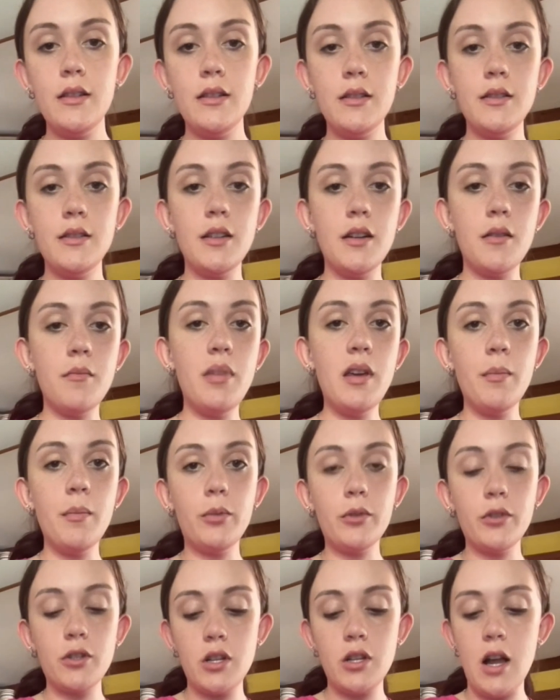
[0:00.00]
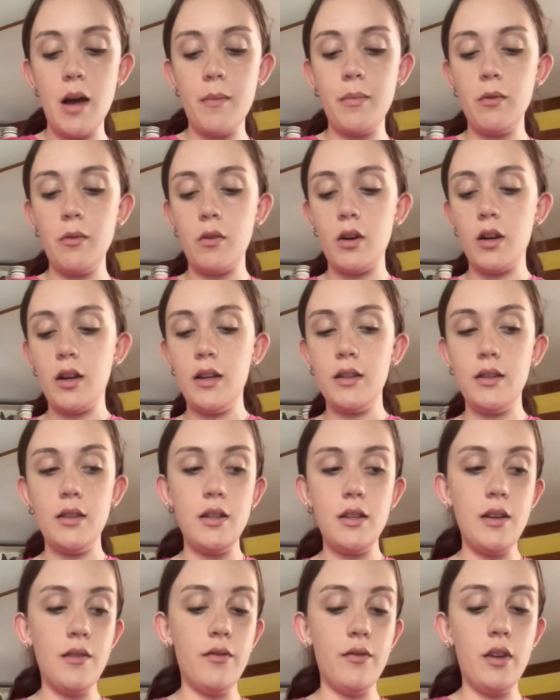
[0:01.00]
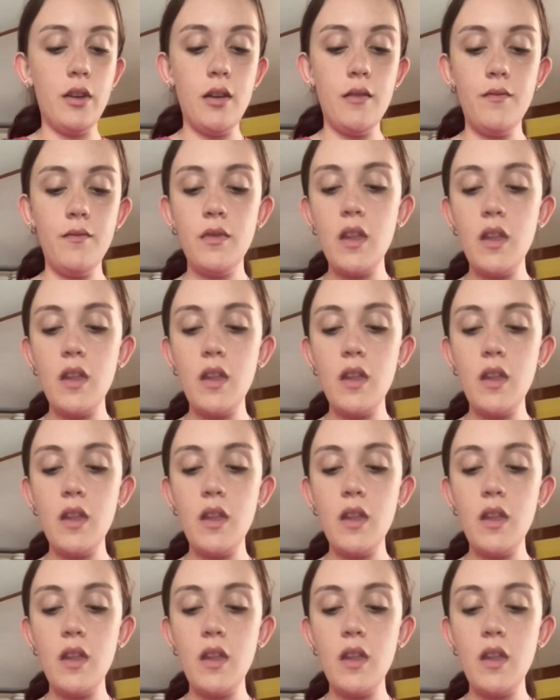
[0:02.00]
Dumb people should not be working at the DMV.